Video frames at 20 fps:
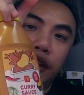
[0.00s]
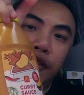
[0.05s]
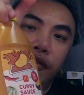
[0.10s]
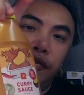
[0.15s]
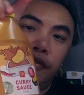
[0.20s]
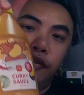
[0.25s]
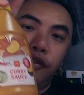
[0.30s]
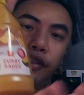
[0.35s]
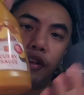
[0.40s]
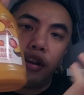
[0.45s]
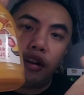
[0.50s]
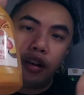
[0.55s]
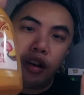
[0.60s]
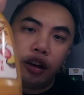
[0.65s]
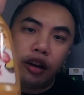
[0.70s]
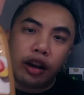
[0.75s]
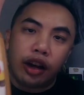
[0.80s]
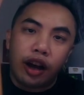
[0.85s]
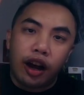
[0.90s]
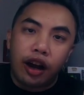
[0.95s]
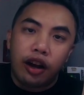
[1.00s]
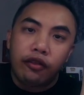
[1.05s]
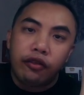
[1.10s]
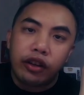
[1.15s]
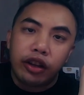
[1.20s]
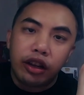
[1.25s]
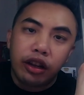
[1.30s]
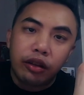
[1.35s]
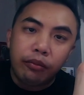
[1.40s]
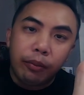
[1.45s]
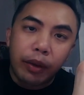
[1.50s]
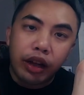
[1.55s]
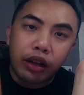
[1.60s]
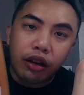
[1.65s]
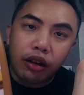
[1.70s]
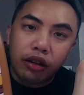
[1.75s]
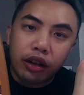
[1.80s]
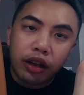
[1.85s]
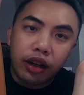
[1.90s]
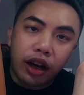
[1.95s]
If you're a curry,
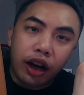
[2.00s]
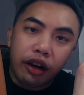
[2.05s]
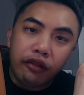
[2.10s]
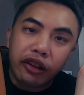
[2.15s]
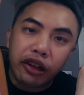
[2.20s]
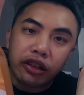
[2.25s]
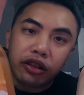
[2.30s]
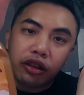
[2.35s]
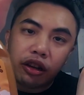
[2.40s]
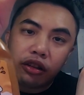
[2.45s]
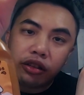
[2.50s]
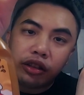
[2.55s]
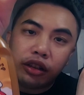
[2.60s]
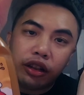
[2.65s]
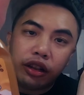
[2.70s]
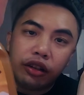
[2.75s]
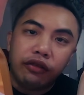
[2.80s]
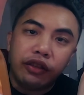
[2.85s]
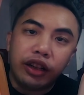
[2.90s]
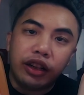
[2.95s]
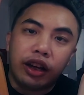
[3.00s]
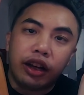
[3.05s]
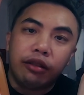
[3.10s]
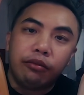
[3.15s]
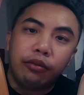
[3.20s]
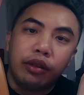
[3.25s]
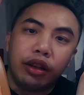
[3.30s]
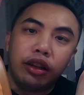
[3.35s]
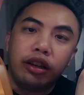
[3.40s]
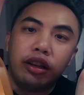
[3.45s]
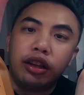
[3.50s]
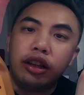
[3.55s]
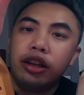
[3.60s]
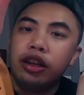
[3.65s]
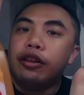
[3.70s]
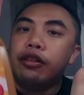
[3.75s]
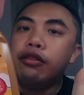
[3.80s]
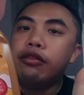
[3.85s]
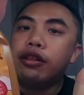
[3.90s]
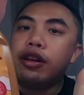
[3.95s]
McDonald curry sauce lover like me,
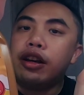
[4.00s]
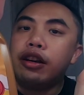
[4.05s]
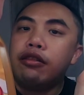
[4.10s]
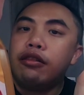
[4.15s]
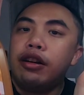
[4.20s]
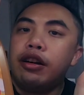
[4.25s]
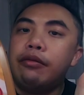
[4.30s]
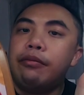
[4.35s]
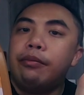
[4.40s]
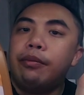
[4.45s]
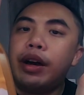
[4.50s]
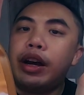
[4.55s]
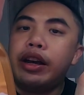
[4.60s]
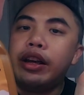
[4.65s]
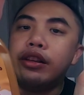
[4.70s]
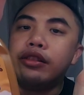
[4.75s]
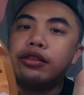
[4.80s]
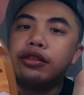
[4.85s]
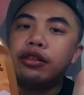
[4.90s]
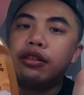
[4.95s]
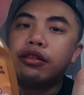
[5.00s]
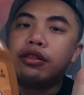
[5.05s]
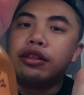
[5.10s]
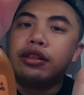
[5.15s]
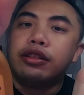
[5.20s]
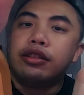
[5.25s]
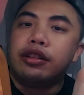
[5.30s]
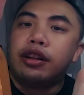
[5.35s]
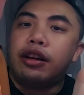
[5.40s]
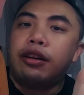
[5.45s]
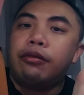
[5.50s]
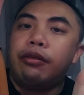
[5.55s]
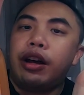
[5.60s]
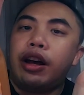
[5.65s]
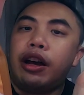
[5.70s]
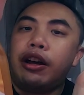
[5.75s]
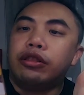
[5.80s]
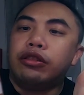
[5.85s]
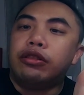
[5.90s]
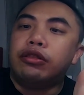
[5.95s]
you can go and buy and stock this up
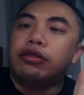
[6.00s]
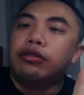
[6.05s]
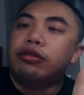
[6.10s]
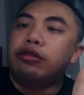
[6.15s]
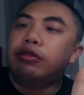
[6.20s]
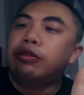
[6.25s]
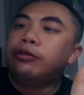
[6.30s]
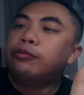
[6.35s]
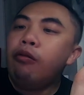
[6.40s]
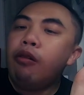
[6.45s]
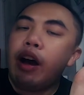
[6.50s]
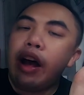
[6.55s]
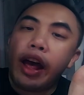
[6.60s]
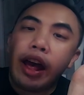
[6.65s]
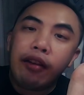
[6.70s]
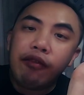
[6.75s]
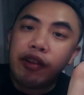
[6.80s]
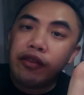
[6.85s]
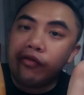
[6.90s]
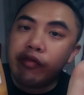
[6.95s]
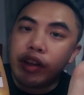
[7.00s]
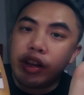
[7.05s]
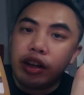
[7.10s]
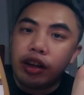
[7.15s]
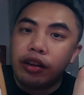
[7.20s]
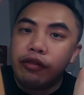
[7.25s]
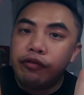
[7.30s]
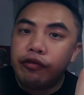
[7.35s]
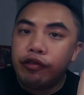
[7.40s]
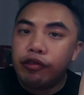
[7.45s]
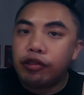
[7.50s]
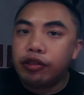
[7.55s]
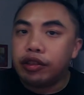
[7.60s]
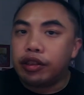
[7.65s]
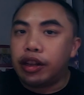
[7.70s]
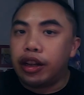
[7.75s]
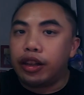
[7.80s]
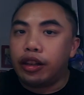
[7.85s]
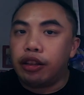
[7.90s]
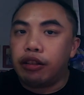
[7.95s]
lah. So, whatever finger foods
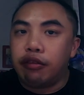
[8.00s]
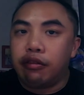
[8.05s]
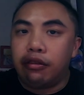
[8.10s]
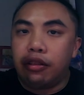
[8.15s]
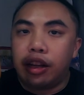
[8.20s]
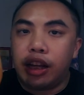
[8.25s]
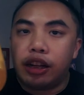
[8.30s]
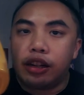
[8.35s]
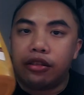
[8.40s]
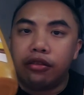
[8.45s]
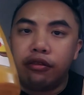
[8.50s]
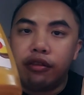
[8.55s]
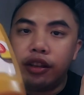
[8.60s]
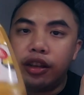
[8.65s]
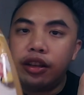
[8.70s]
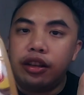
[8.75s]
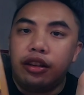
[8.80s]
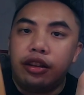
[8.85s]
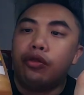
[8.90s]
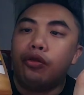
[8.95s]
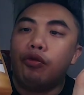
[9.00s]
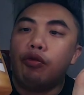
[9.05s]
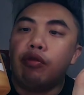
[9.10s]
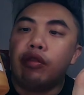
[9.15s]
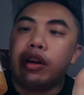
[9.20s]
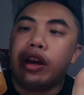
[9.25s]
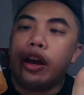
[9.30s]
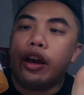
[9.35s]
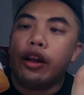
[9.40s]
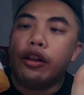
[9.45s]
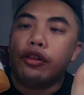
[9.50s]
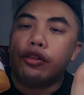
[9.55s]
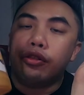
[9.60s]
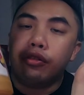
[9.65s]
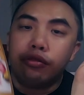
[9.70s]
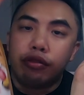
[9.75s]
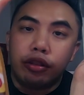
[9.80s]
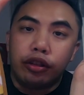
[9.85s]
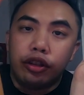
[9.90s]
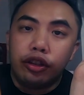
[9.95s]
that you like to eat, you can
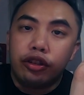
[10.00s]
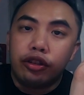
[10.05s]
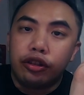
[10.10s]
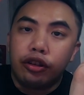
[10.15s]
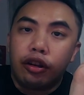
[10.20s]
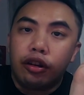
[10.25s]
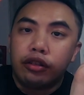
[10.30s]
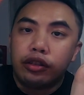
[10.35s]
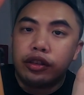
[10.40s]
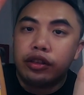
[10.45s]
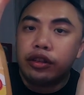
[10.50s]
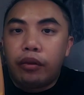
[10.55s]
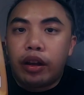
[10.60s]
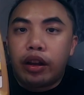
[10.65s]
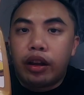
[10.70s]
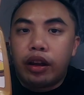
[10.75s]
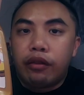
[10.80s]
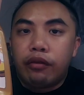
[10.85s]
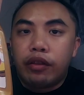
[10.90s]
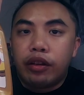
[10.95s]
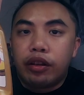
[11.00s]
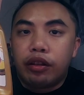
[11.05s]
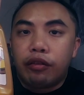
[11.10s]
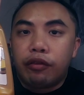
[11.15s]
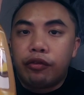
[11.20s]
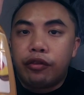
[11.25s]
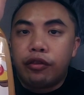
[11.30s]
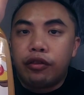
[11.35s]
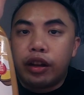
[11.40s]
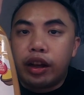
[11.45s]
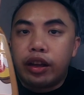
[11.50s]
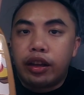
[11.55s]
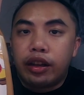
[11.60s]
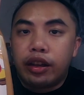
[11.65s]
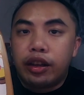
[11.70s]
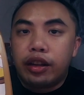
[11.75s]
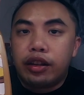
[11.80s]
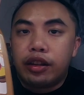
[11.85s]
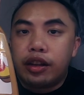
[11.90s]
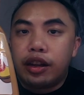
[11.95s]
use this sauce whenever you feel like
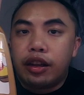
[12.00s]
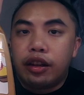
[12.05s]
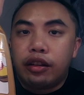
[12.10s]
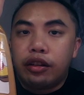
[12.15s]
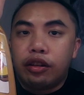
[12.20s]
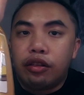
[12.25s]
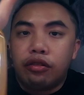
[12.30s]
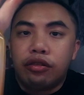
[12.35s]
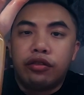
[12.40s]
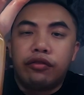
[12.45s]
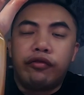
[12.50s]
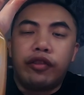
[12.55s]
eating those